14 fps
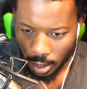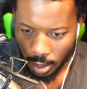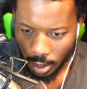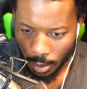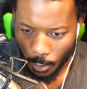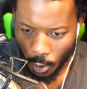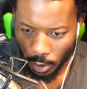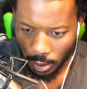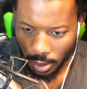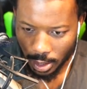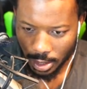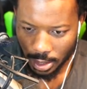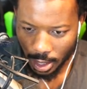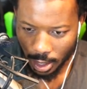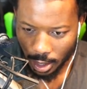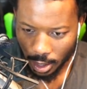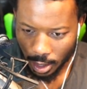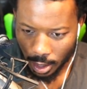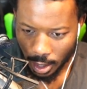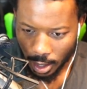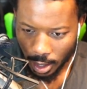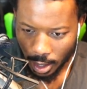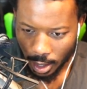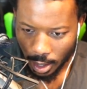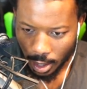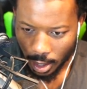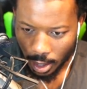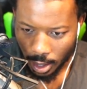Come on, this is it.
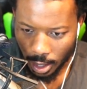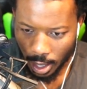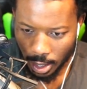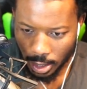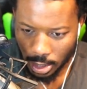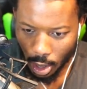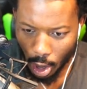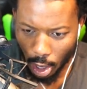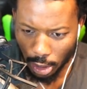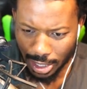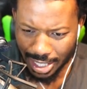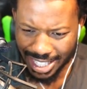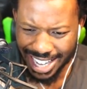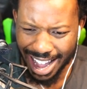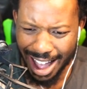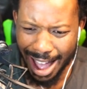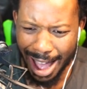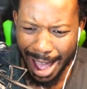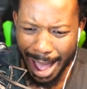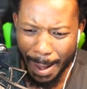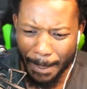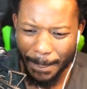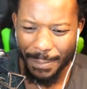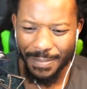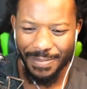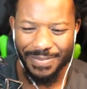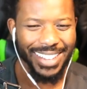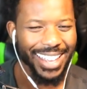Yes. Stop!
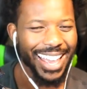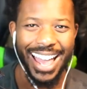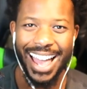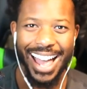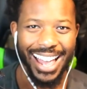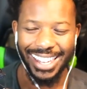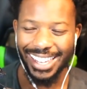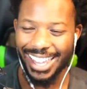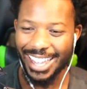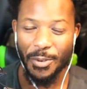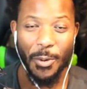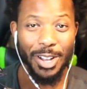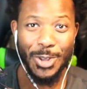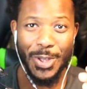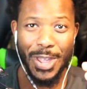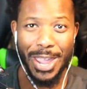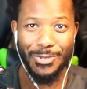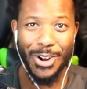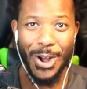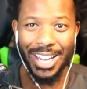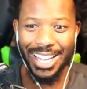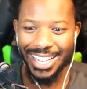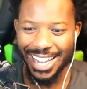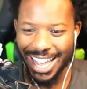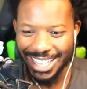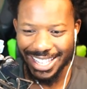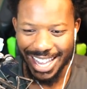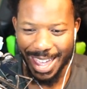Like, once you keep rolling,
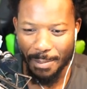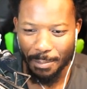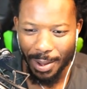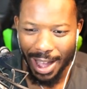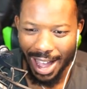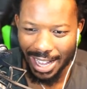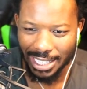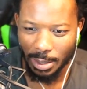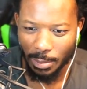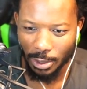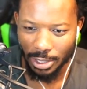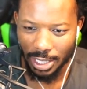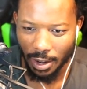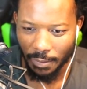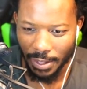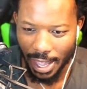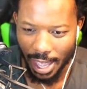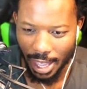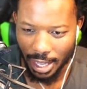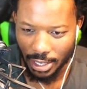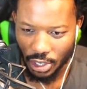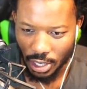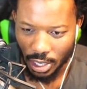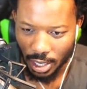it's impossible to get off the edge.